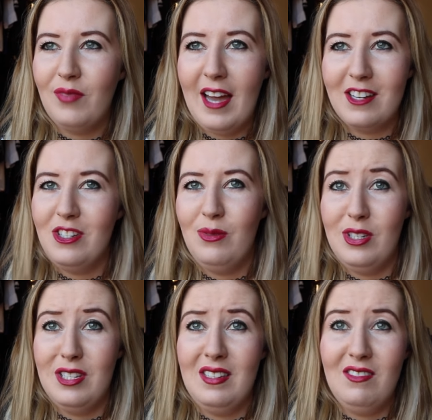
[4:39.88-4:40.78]
Actually we
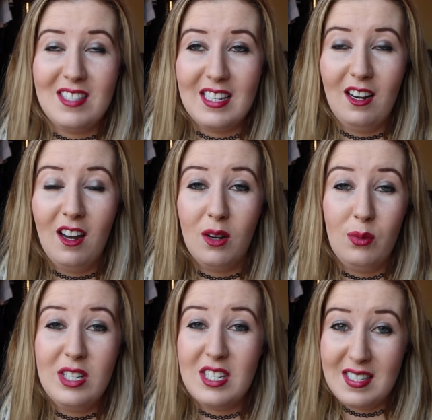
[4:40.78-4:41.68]
didn't even sing along,
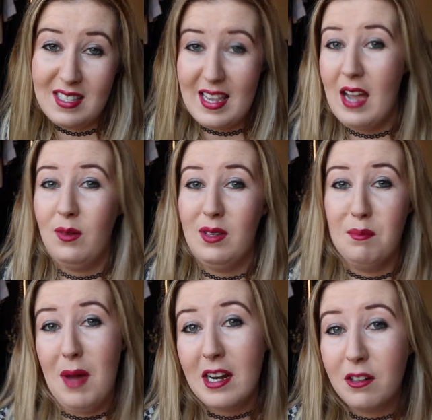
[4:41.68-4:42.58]
we just sang with a
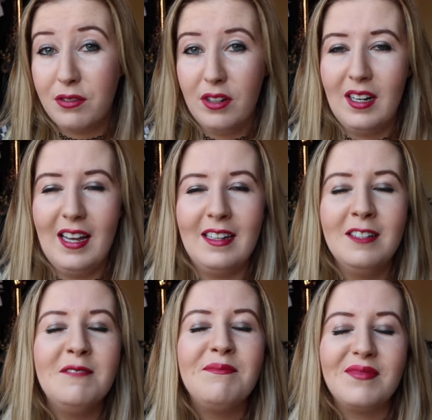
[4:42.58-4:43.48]
microphone. Like,
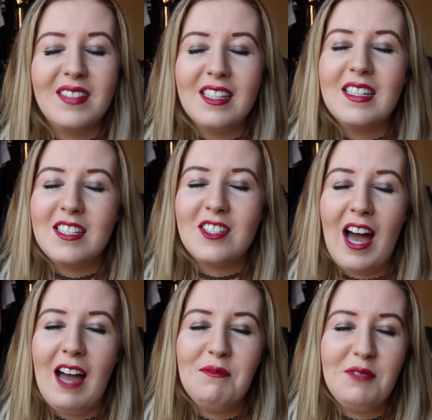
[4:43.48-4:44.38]
so
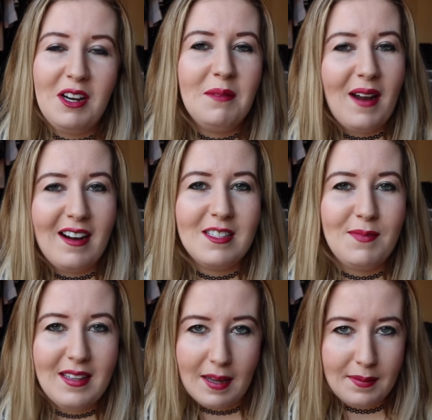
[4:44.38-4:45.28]
I'm very embarrassed
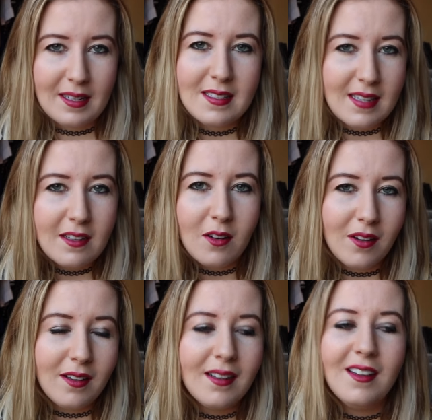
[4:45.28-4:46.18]
by that because I
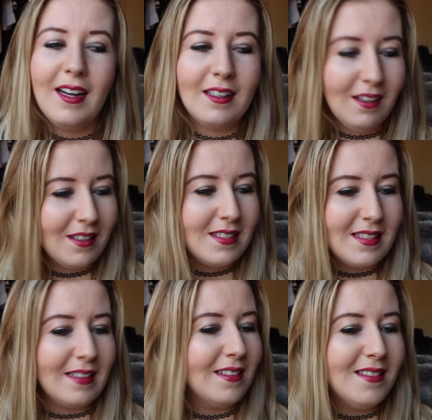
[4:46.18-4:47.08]
know I can't
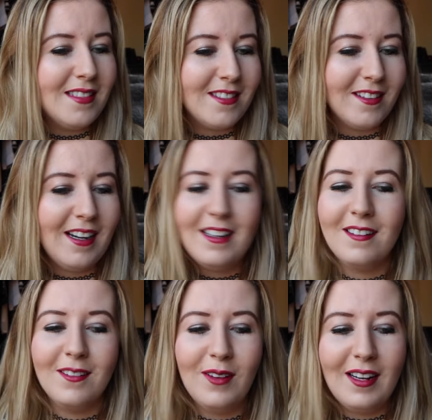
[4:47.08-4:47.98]
sing. So I
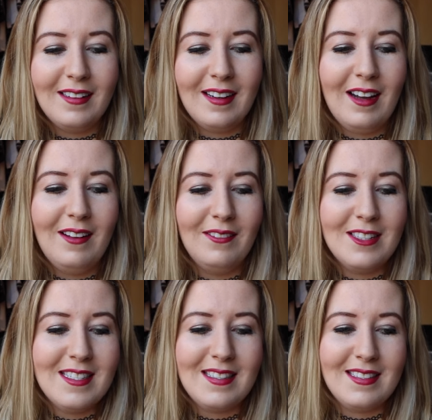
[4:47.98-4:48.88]
don't know what it
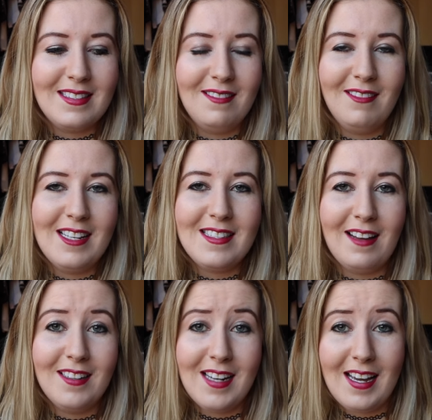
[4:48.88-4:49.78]
was, what I
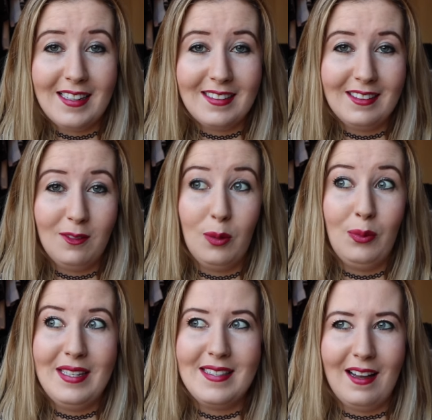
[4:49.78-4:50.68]
sounded like, what
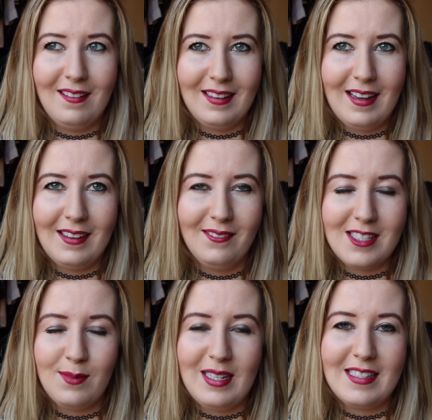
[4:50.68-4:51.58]
we sounded like. It
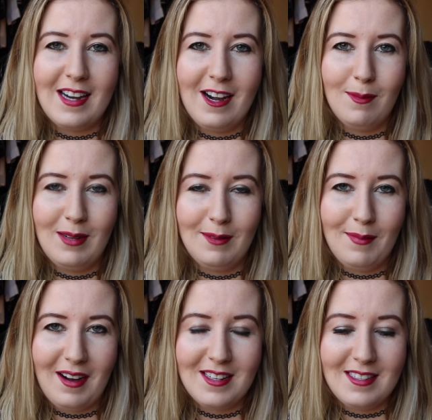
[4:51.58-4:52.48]
must have been terribly
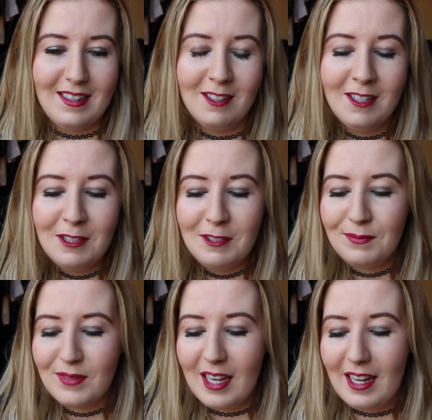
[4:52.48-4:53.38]
embarrassing.
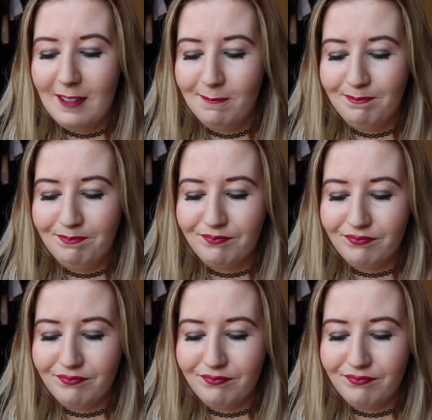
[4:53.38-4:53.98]
And